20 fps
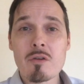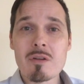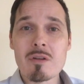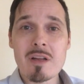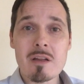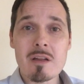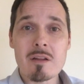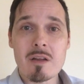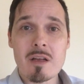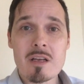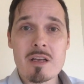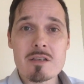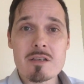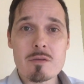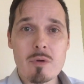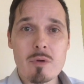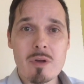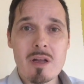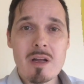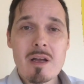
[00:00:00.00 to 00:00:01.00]
no length of
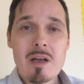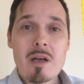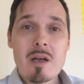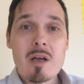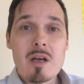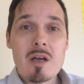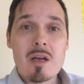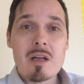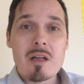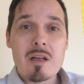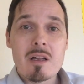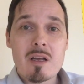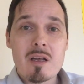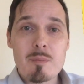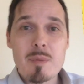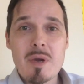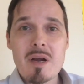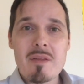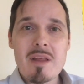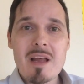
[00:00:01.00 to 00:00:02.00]
history.
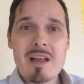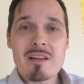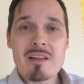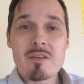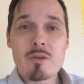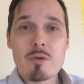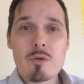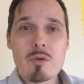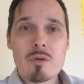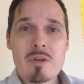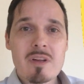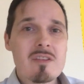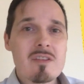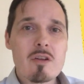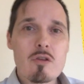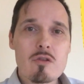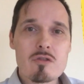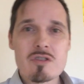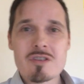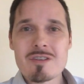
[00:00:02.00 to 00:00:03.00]
Compare that to, let's
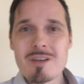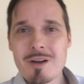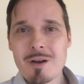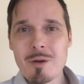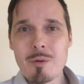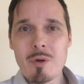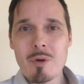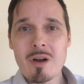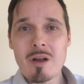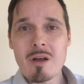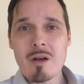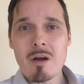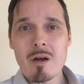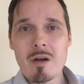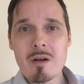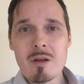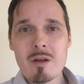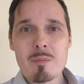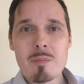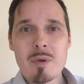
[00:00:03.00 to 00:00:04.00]
say you just got a credit
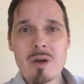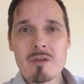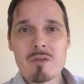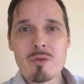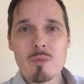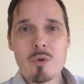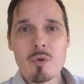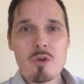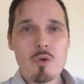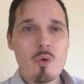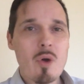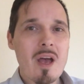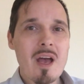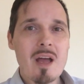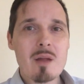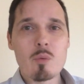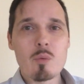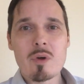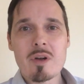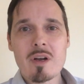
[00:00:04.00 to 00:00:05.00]
card compared to when you
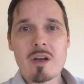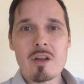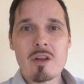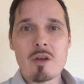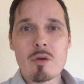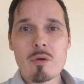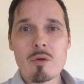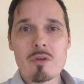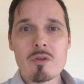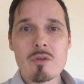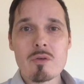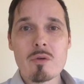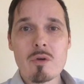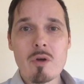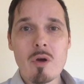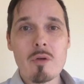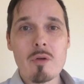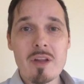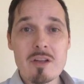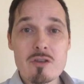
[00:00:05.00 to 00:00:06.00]
had one a year or two
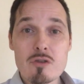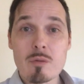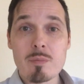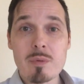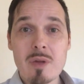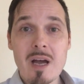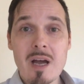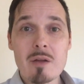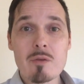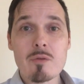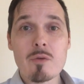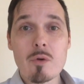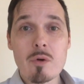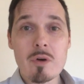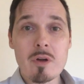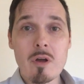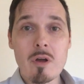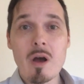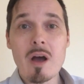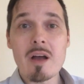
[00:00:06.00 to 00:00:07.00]
ago that you applied
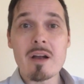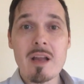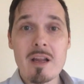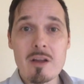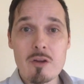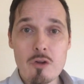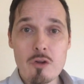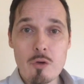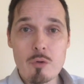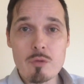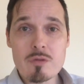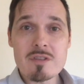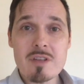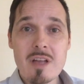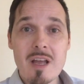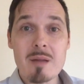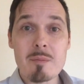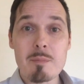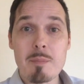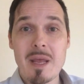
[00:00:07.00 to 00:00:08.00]
for and got and
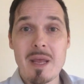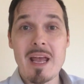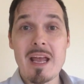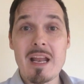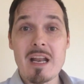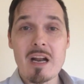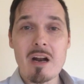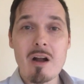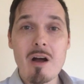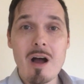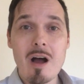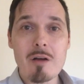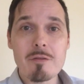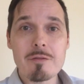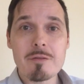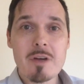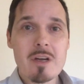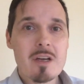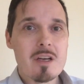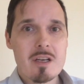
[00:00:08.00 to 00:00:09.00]
used and paid it
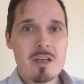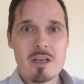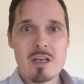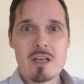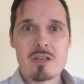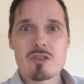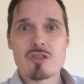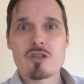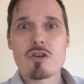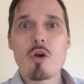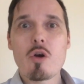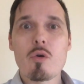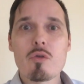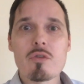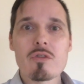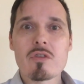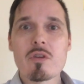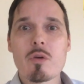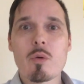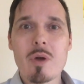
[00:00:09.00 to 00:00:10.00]
off. It
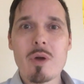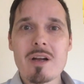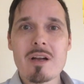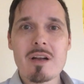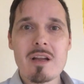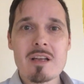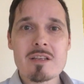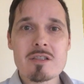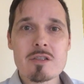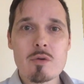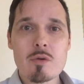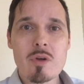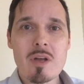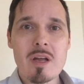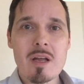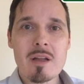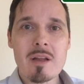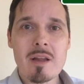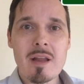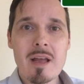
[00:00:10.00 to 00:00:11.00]
shows credit history
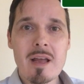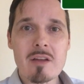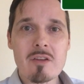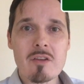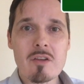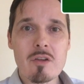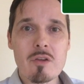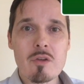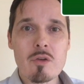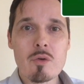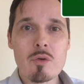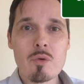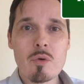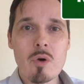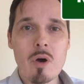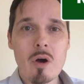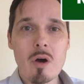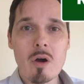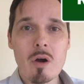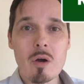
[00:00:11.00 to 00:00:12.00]
and that
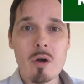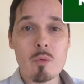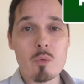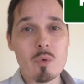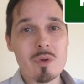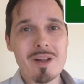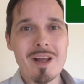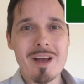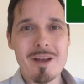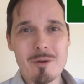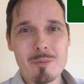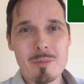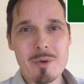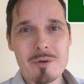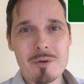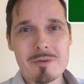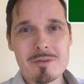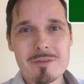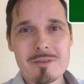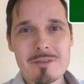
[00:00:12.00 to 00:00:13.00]
you are reliable.